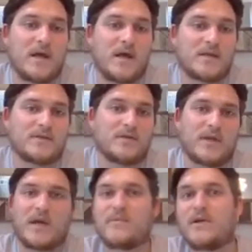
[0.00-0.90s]
So
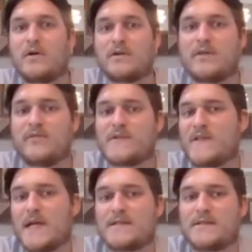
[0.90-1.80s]
they come in all different
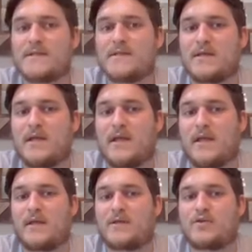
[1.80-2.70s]
sizes
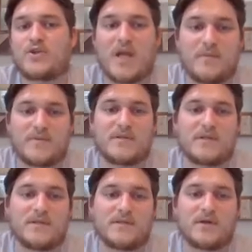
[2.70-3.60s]
and
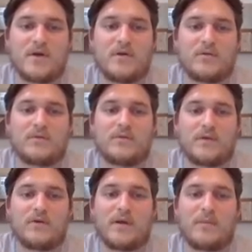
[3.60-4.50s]
shapes. And so,
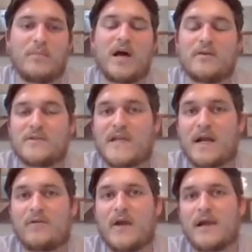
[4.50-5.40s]
a
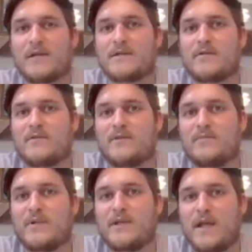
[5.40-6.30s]
monosaccharide is going
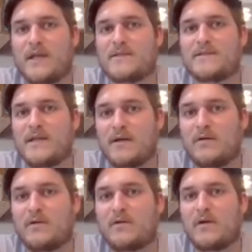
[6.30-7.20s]
to be a
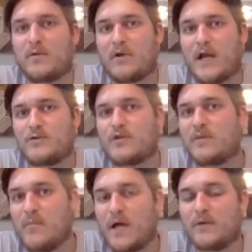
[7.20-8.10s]
single
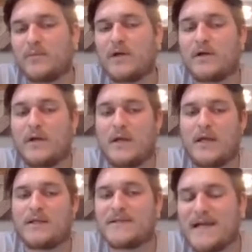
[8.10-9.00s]
carbohydrate monomer.
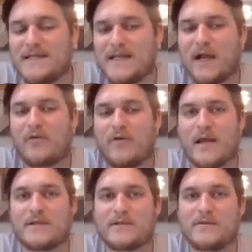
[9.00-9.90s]
A
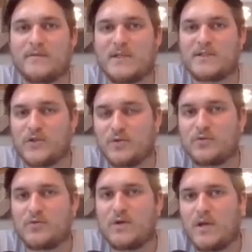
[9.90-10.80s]
disaccharide is going to be
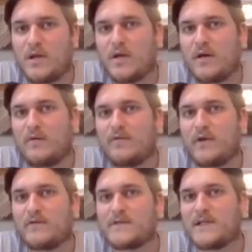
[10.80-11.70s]
two of
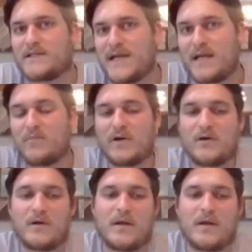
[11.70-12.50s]
those, a dimer,